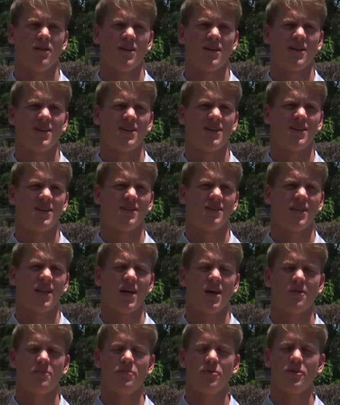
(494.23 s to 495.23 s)
A
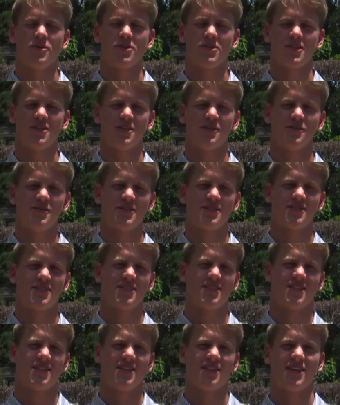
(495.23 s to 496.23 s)
lot of
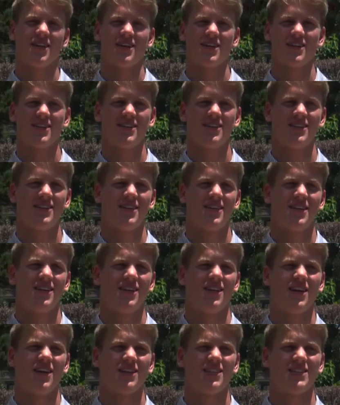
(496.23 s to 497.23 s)
push-ups, a lot
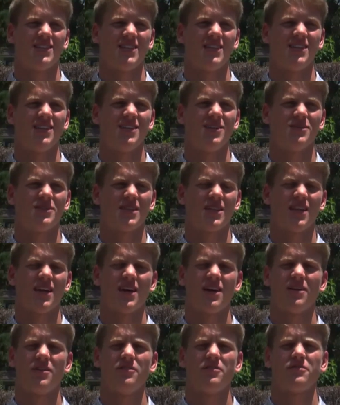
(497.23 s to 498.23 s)
of sit-ups, a
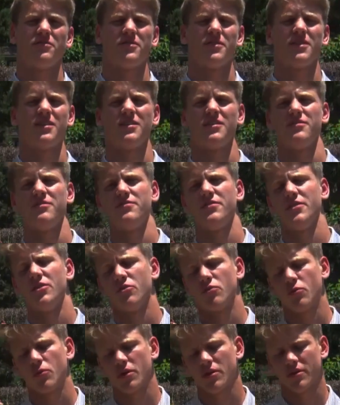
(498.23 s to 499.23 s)
lot of
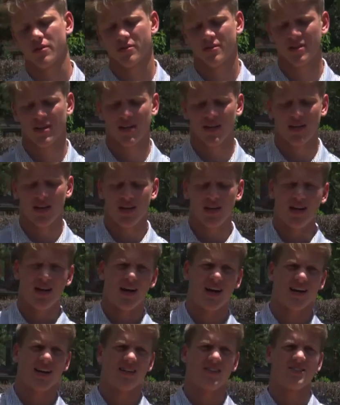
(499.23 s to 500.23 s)
field work.
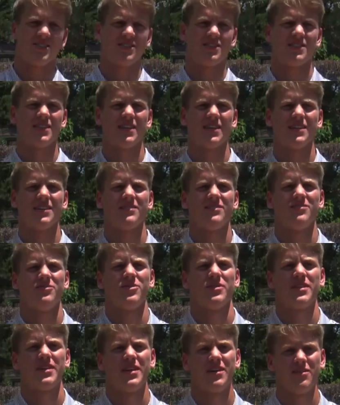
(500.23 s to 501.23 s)
I guess you could say
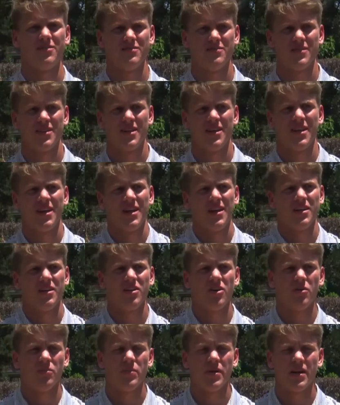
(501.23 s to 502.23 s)
without
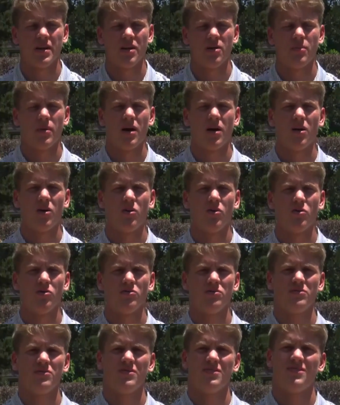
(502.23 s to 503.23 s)
being on my
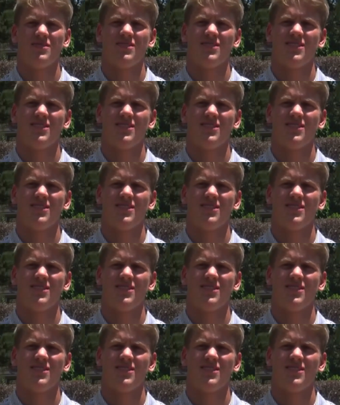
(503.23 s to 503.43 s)
own,